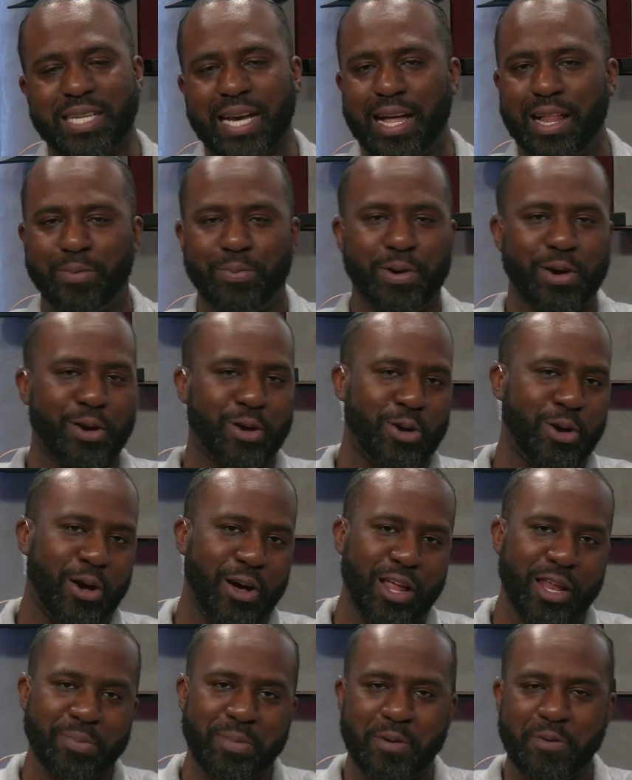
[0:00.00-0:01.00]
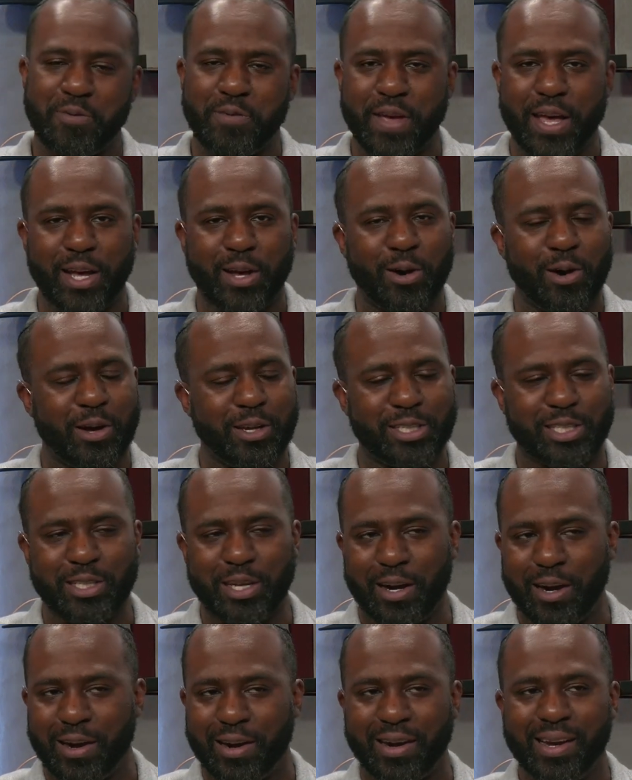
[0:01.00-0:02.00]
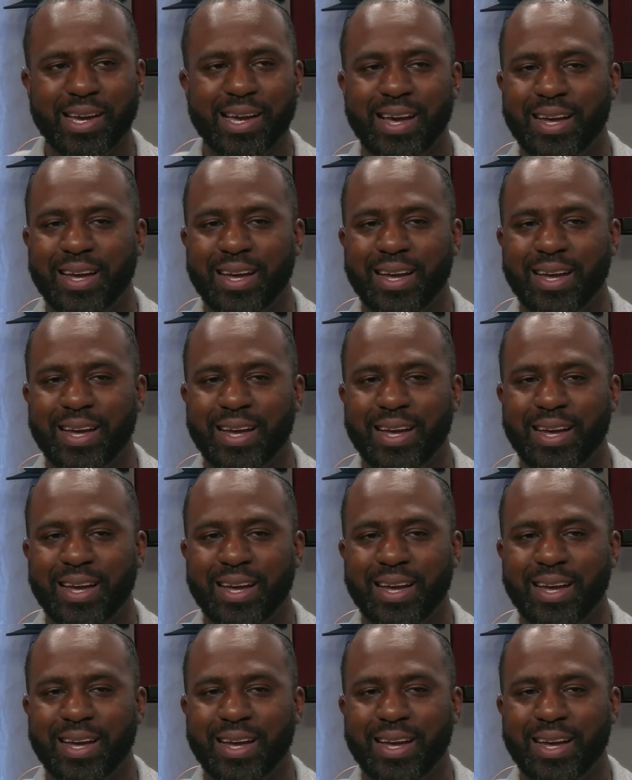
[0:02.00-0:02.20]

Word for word: Haliburton calling him a fake all-star